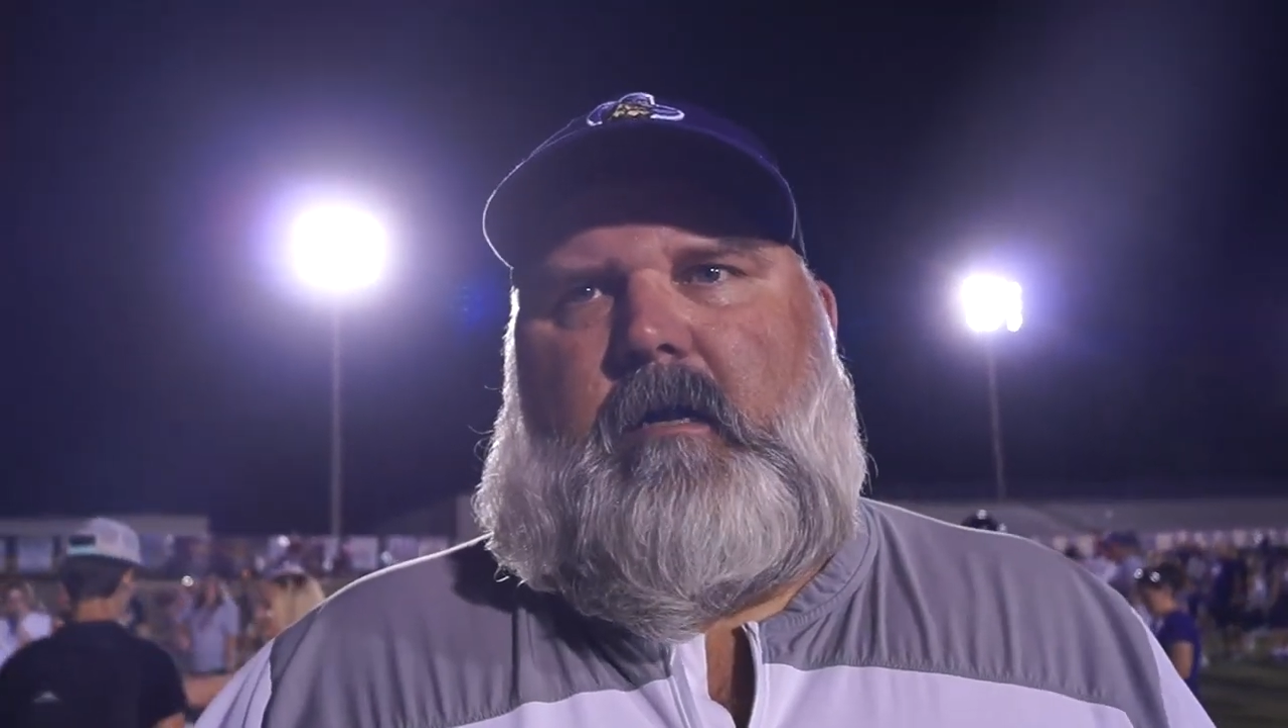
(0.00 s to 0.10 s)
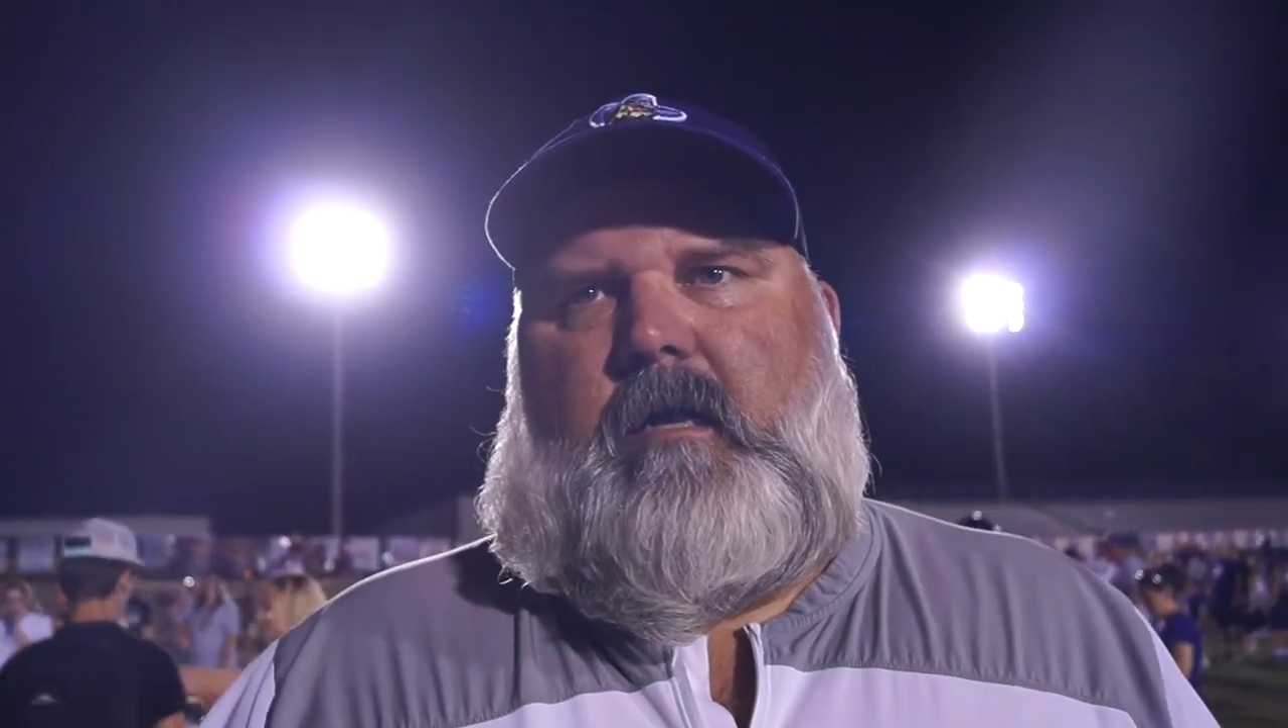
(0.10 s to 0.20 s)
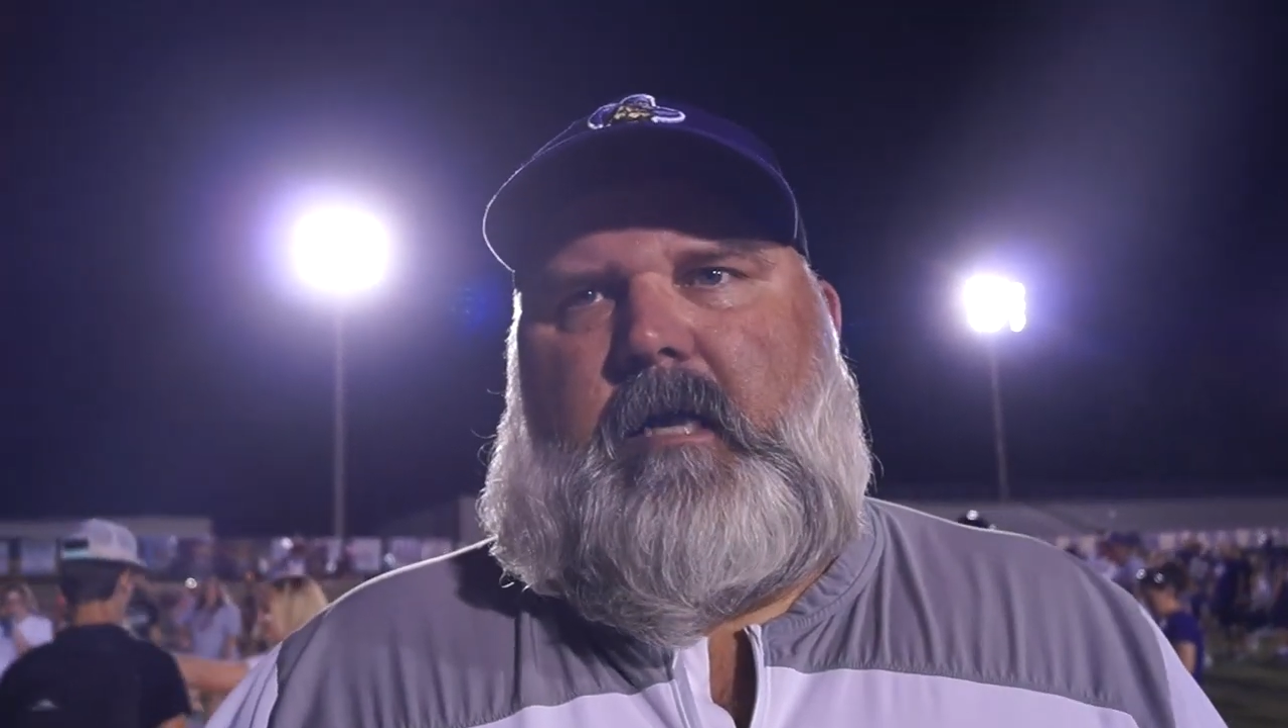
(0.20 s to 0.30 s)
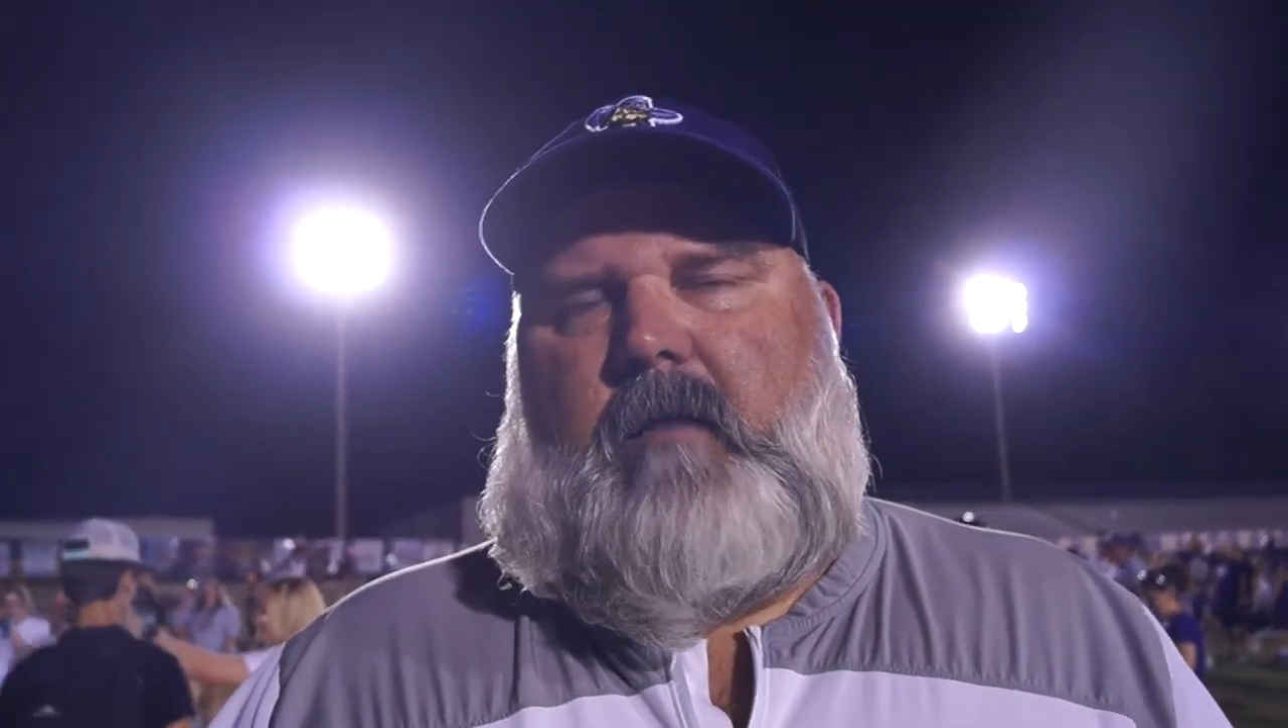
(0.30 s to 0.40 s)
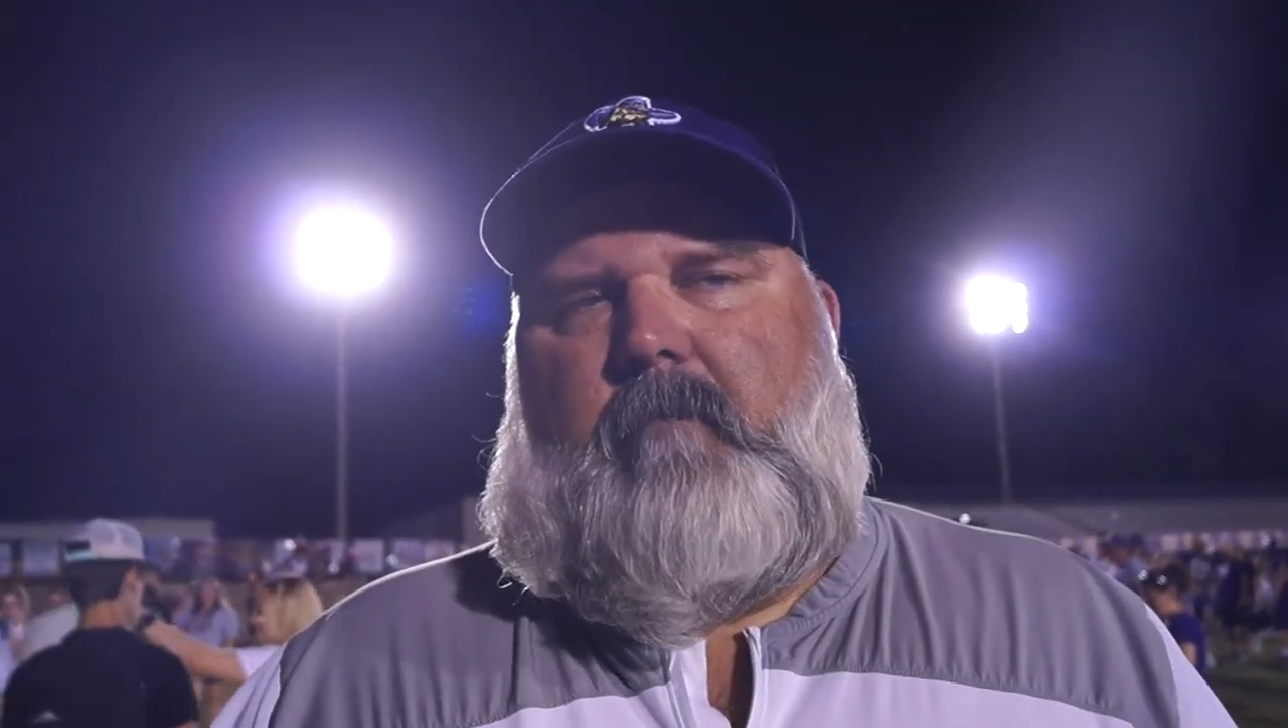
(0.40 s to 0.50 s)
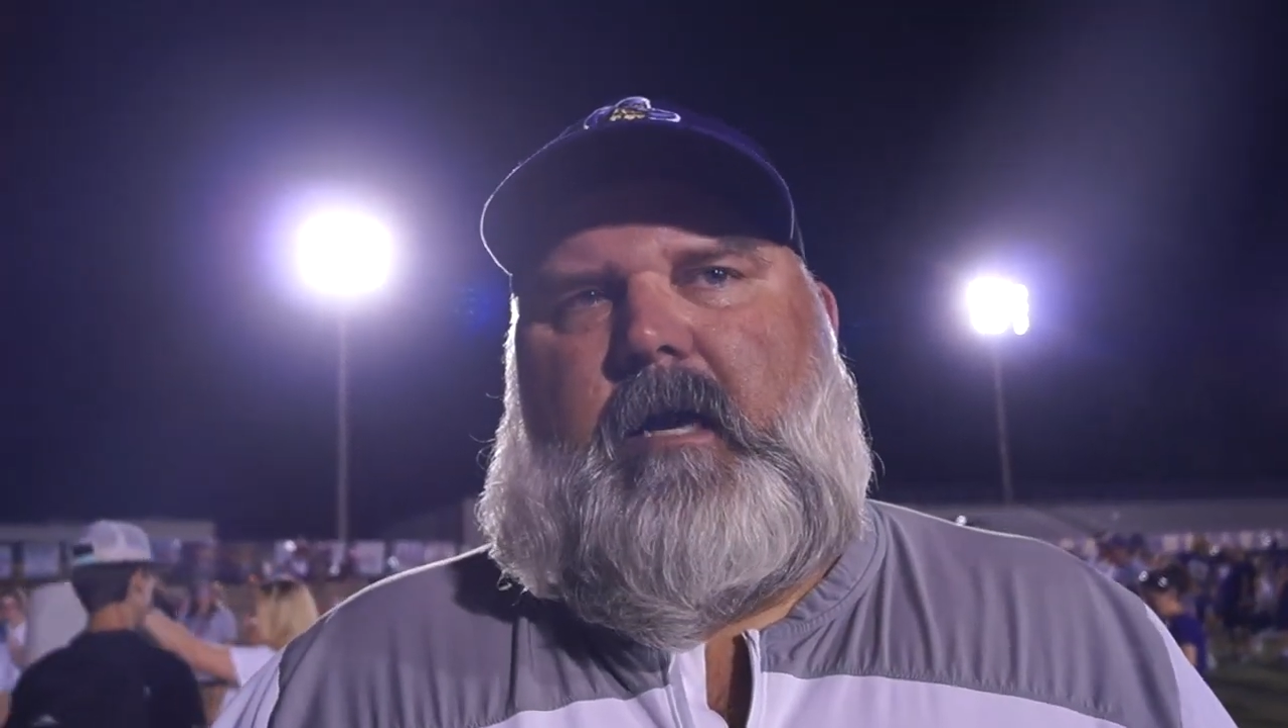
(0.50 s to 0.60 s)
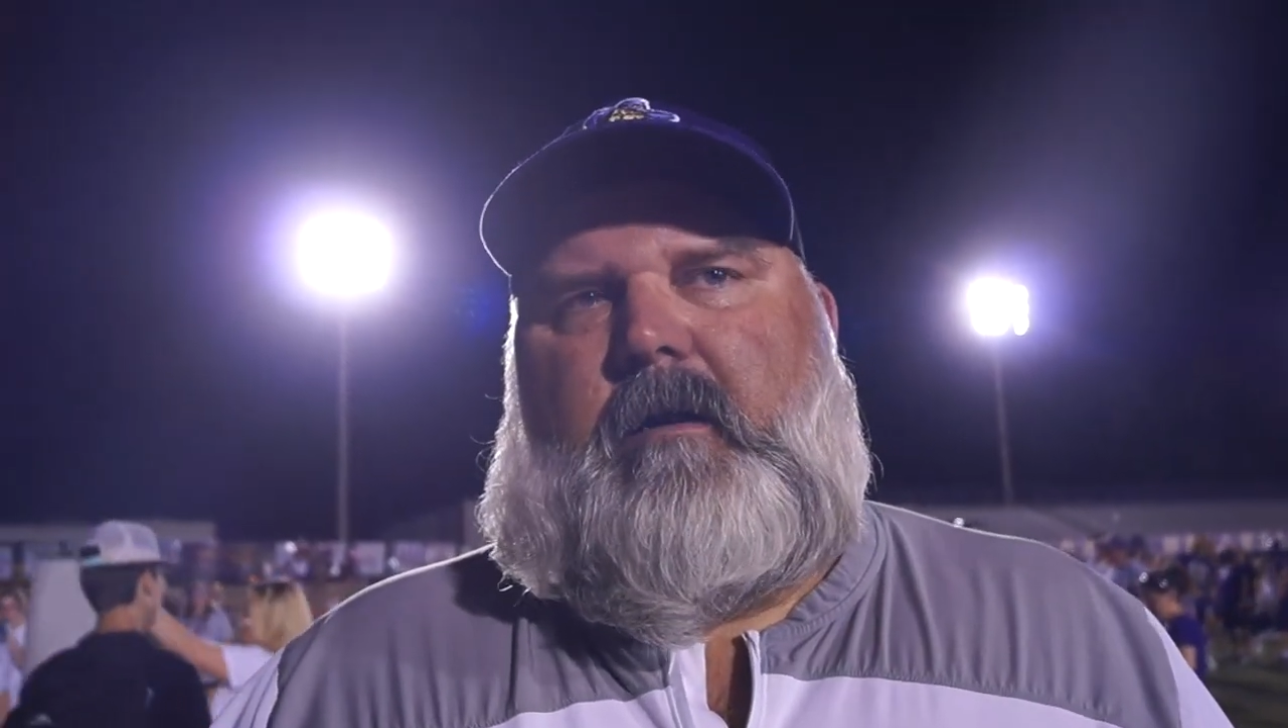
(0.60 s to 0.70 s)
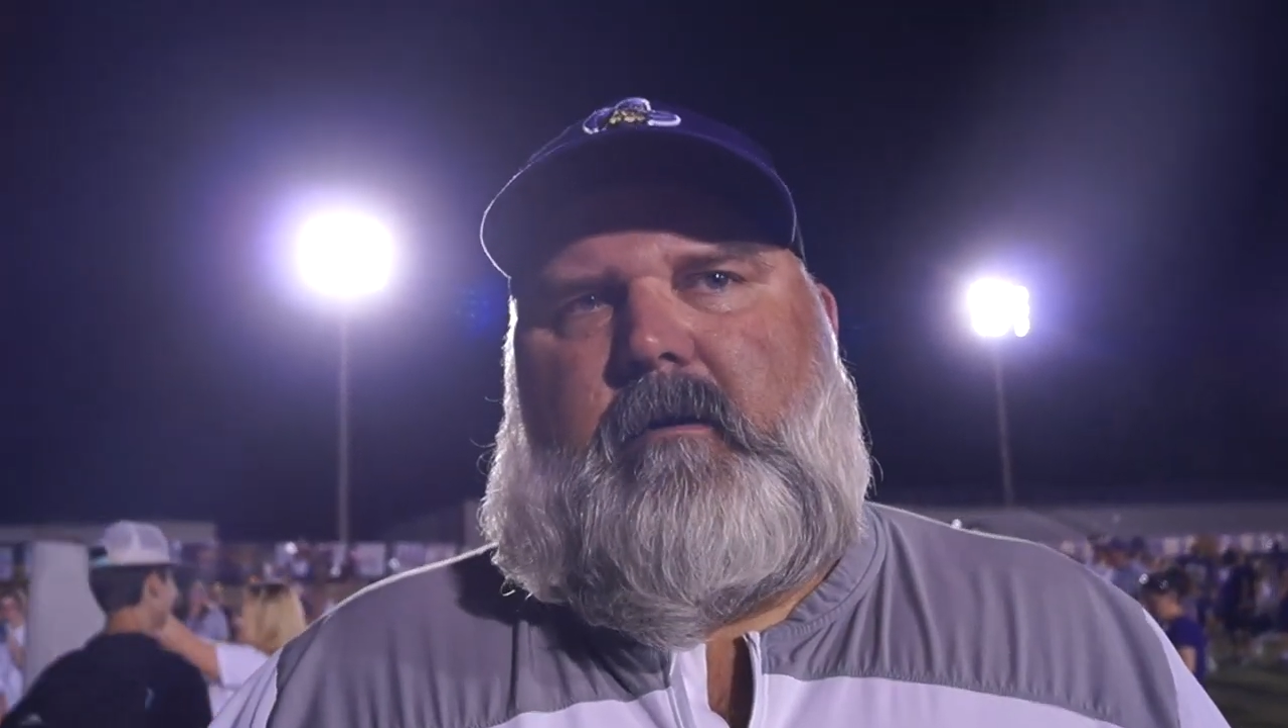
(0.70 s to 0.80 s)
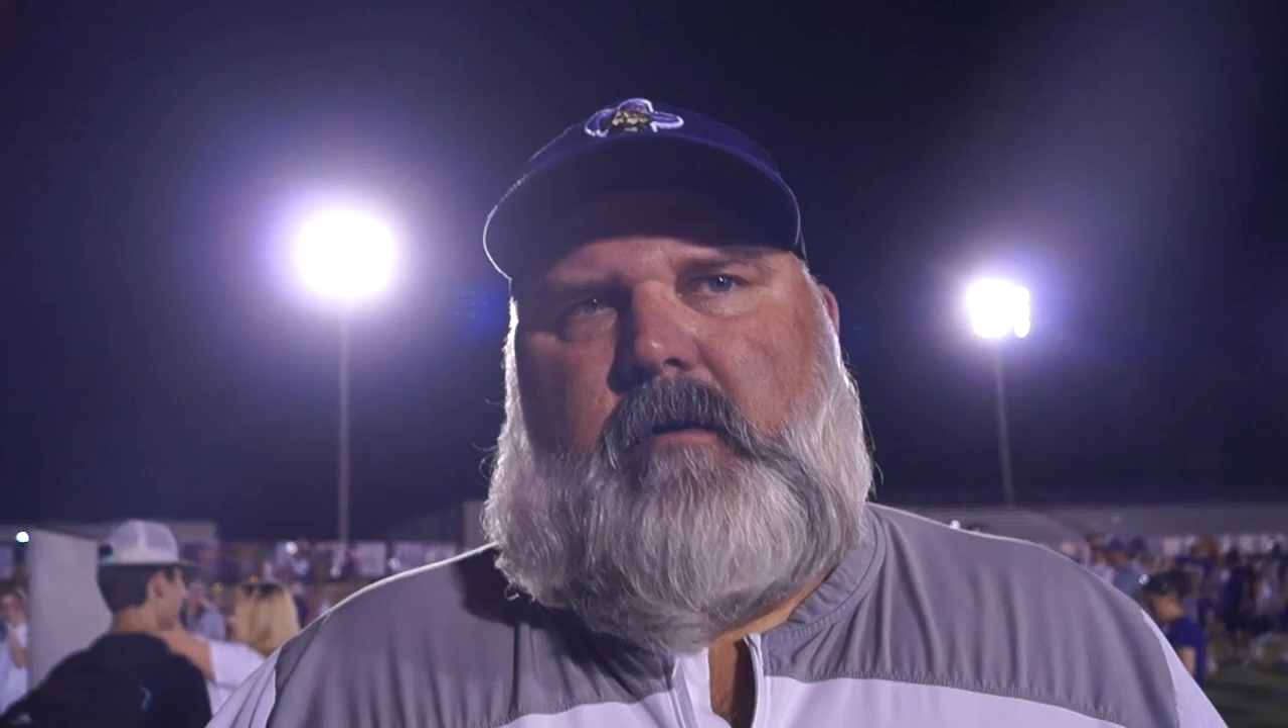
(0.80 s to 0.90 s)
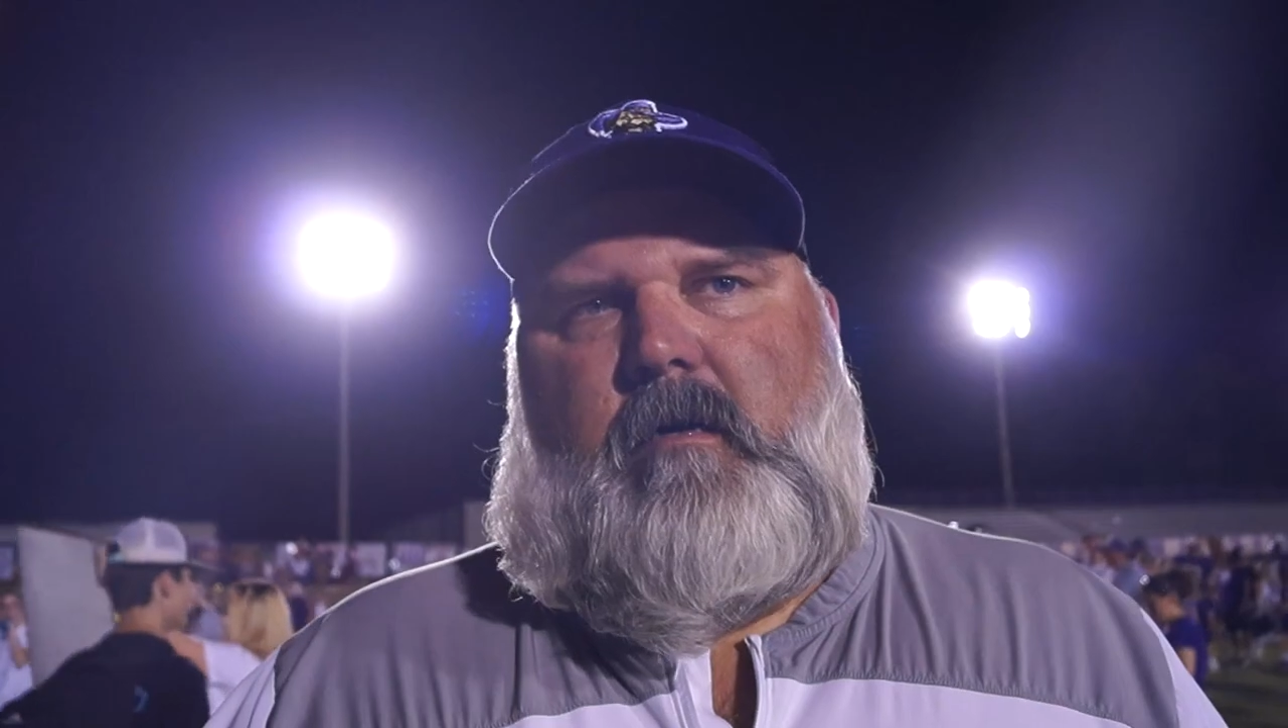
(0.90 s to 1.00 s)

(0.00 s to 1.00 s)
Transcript: and they get better.